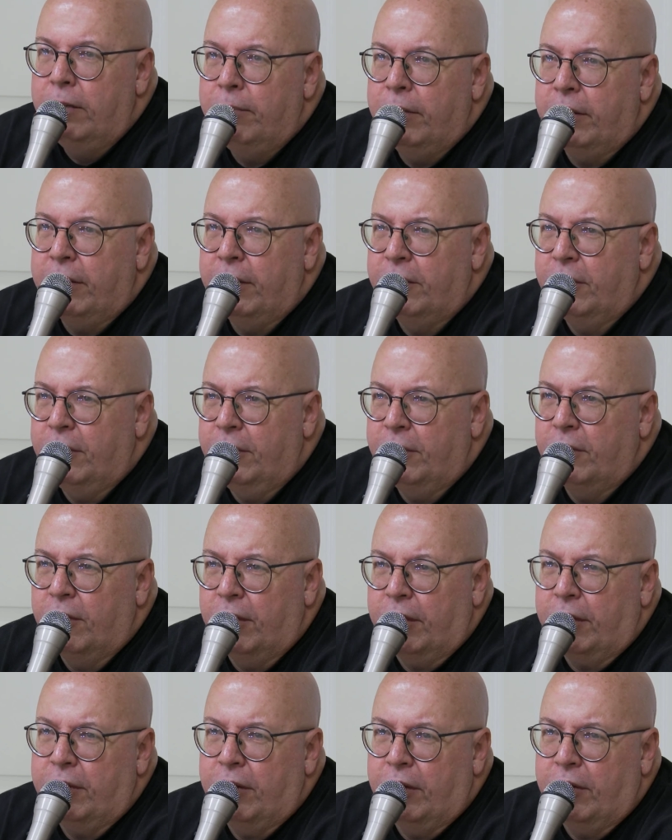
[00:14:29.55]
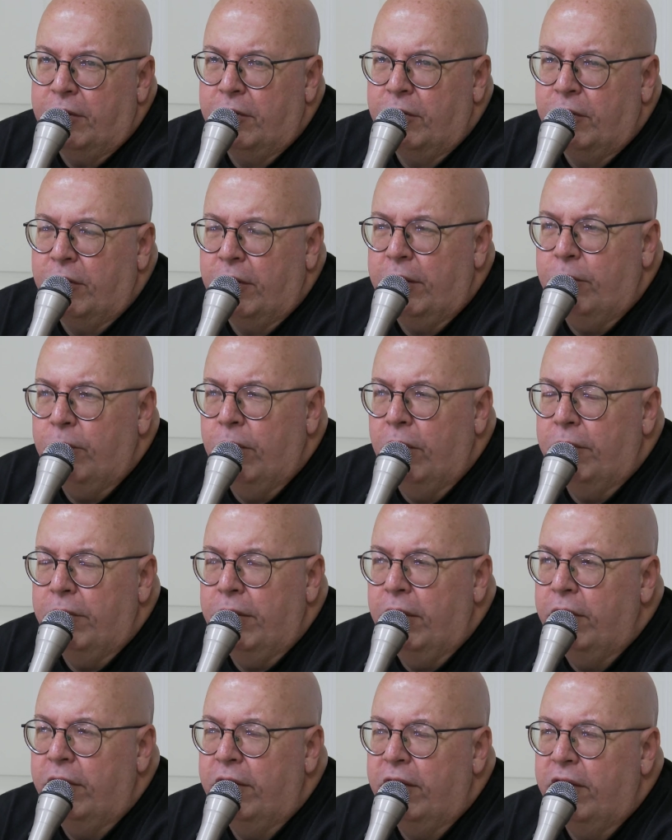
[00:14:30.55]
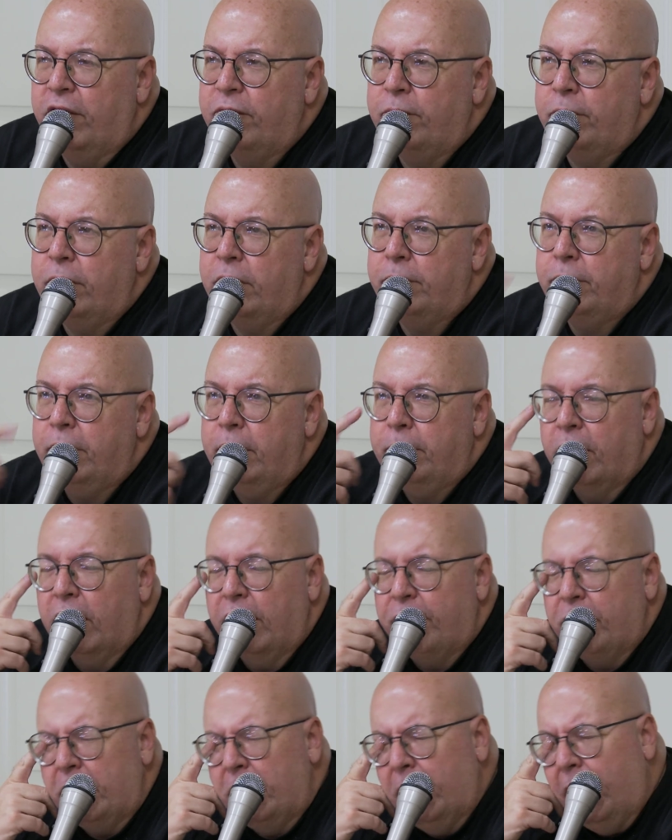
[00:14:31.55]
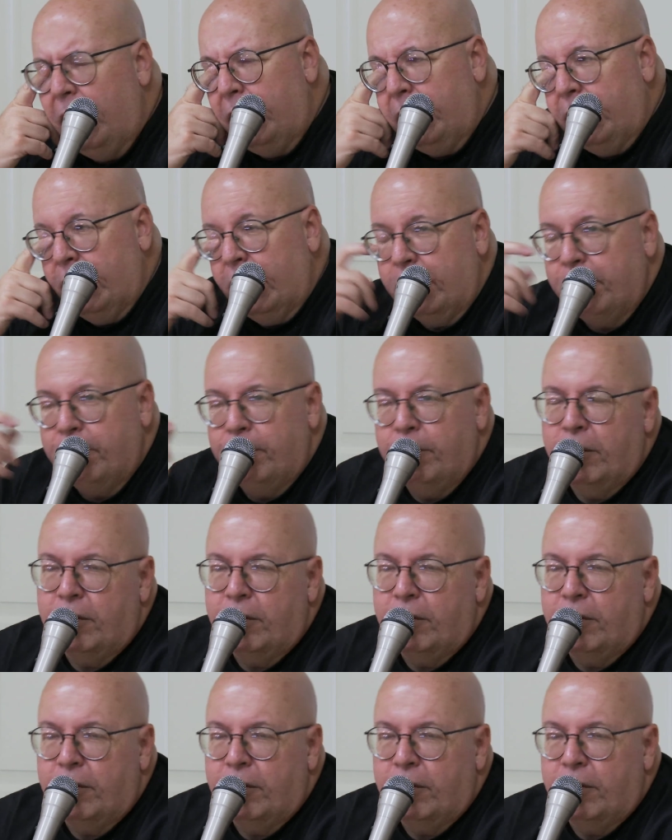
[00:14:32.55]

because he's certainly well known enough, but people haven't got it yet.